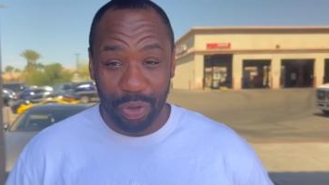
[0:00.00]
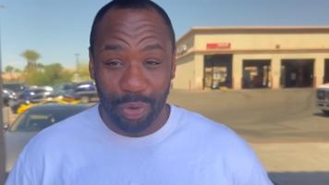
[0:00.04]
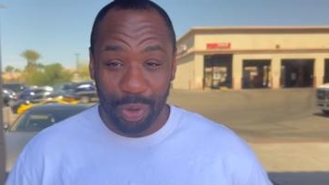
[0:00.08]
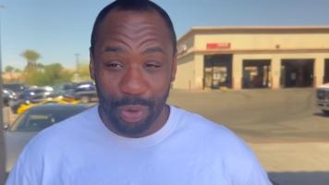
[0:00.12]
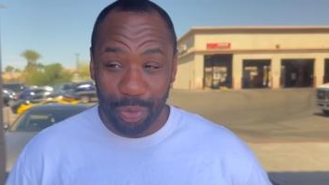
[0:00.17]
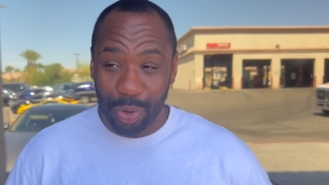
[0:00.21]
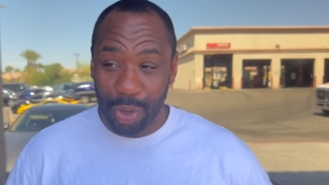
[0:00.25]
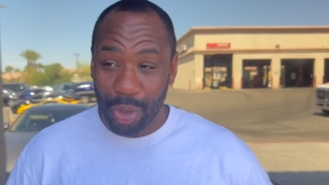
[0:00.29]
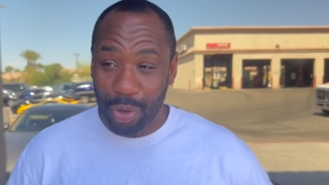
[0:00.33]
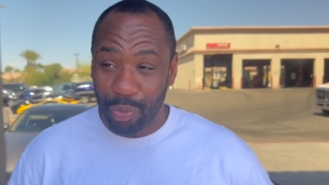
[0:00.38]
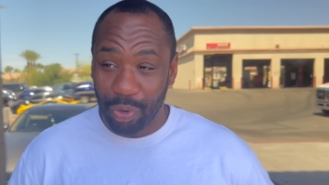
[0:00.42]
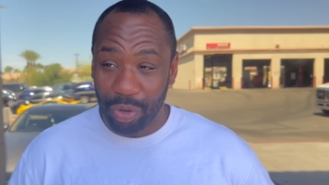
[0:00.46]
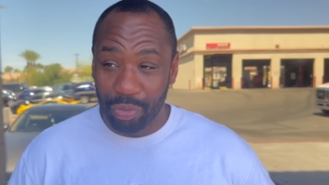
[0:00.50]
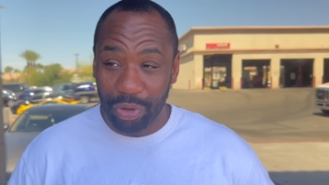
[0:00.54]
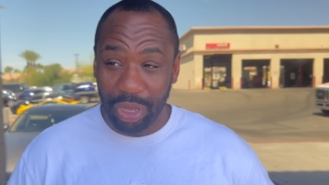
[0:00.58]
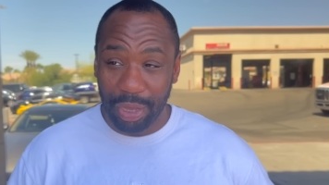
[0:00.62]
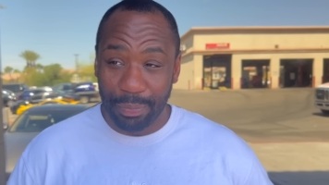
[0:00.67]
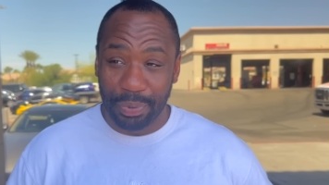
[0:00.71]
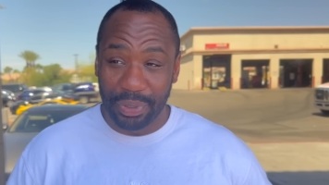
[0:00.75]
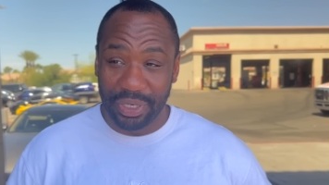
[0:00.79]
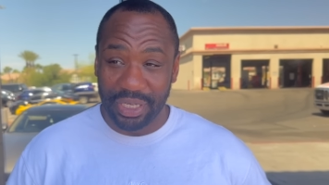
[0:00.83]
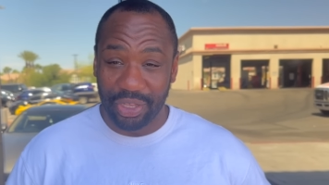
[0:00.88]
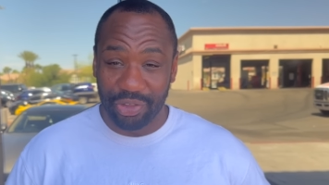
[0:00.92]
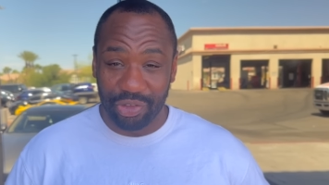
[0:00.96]
we we we
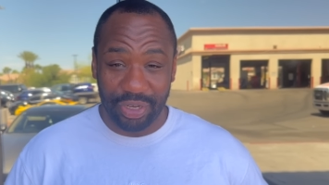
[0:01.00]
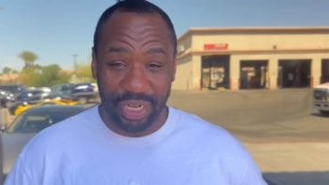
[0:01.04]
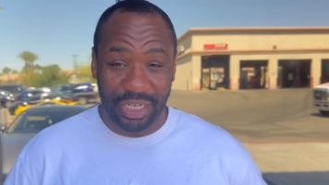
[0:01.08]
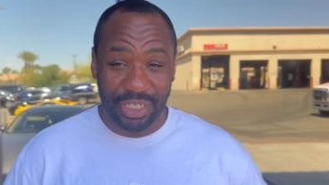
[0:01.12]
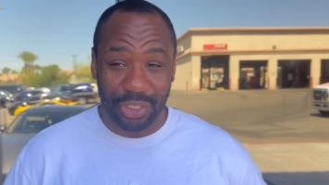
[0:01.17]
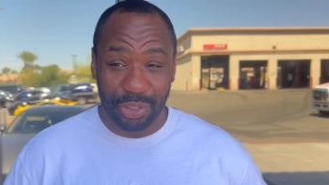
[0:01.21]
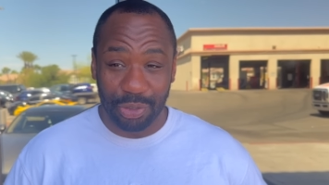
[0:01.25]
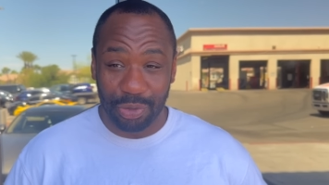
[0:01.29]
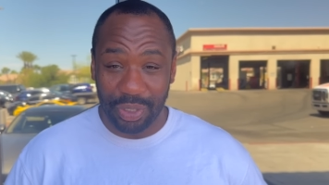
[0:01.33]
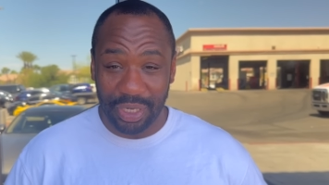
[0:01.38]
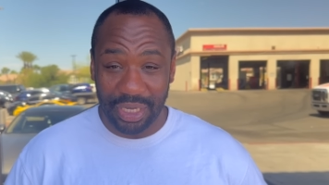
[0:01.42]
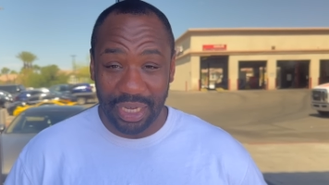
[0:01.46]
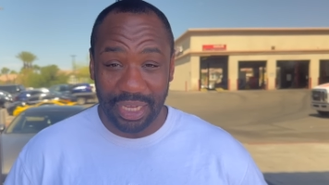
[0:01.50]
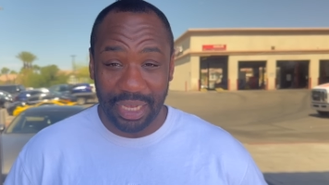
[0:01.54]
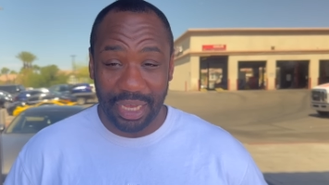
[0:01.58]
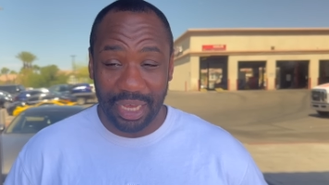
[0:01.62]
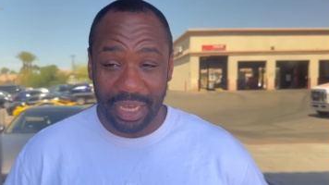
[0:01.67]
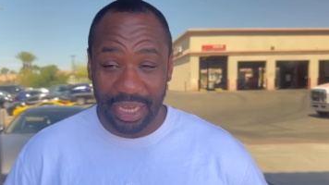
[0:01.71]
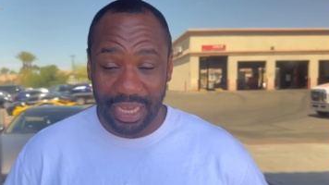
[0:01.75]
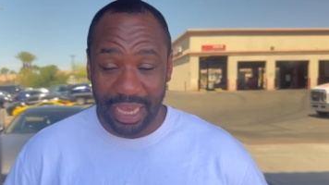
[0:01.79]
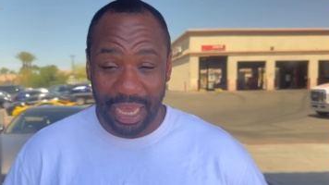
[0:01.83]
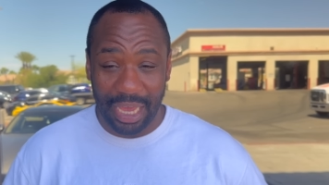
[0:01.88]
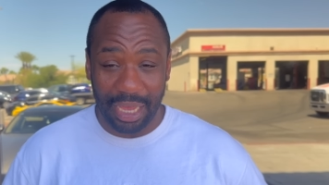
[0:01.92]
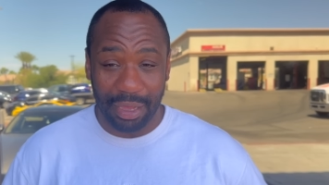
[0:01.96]
put together a nice little
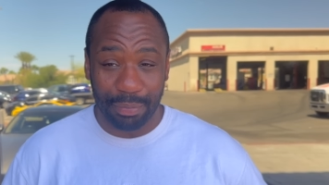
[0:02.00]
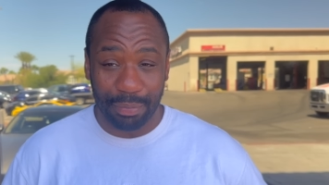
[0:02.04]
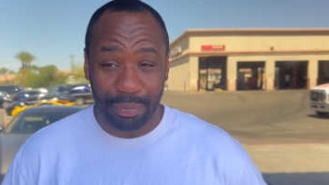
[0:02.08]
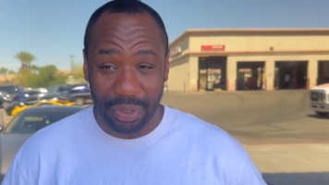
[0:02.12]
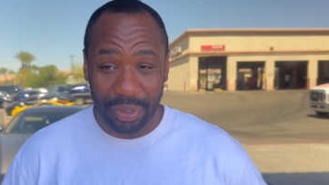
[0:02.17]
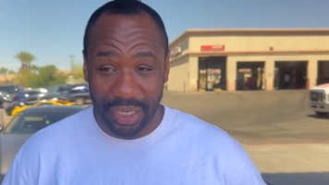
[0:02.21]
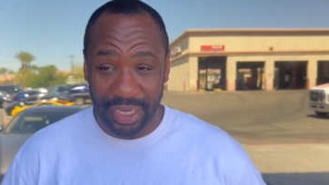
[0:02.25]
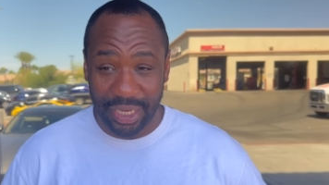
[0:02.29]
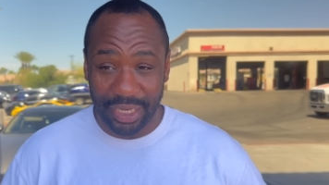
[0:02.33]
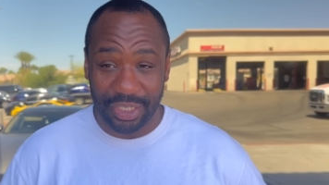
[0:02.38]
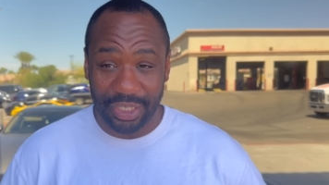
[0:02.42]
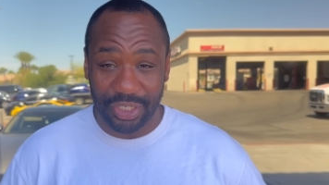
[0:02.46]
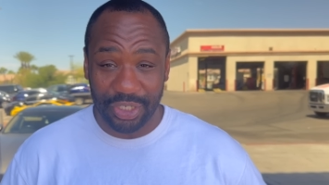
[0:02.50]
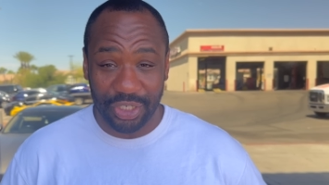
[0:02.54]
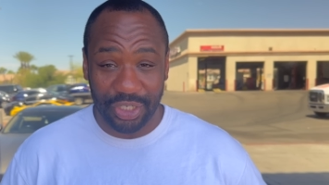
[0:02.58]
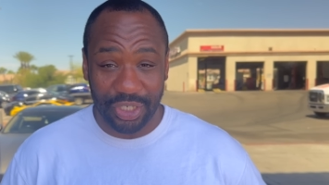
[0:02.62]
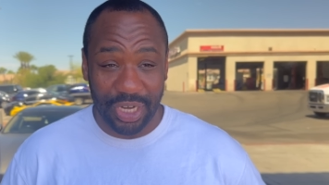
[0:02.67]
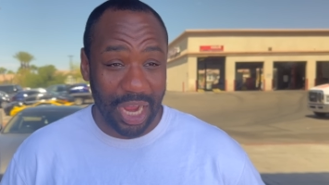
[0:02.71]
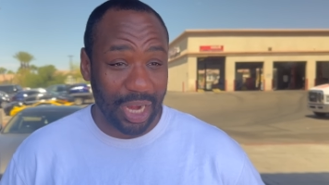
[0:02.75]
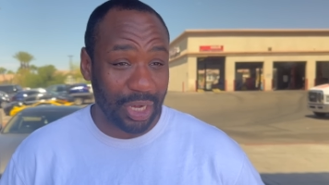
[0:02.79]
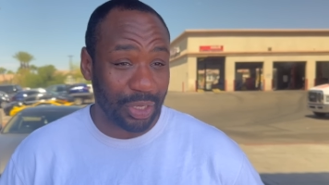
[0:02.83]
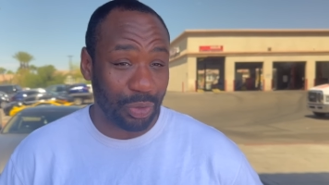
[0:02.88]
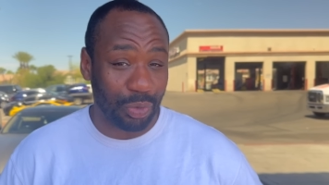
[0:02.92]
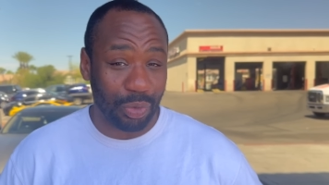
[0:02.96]
game plan and
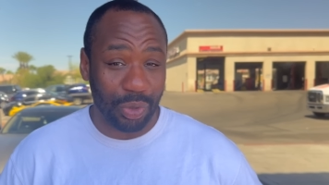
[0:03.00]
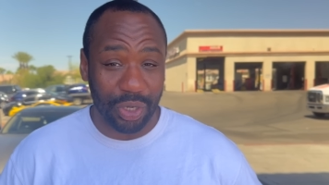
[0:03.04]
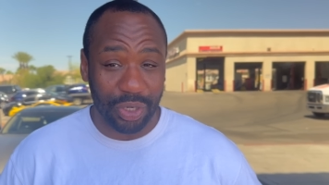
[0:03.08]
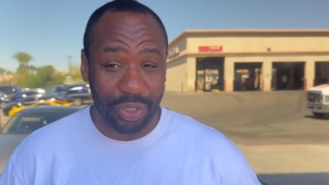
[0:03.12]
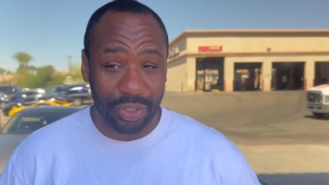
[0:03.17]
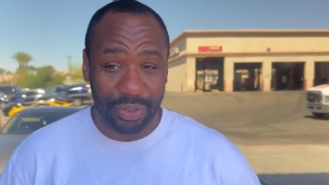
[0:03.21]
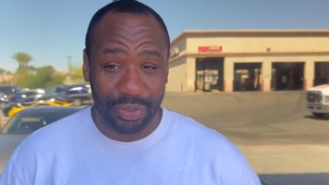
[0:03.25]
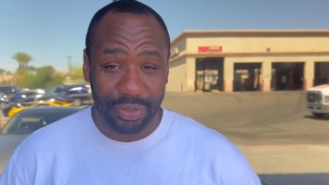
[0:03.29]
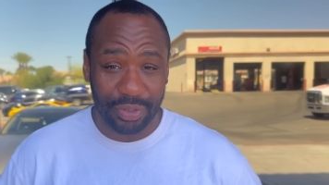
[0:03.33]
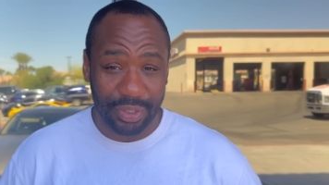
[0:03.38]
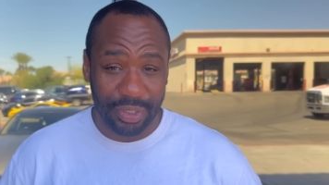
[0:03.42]
shock the world.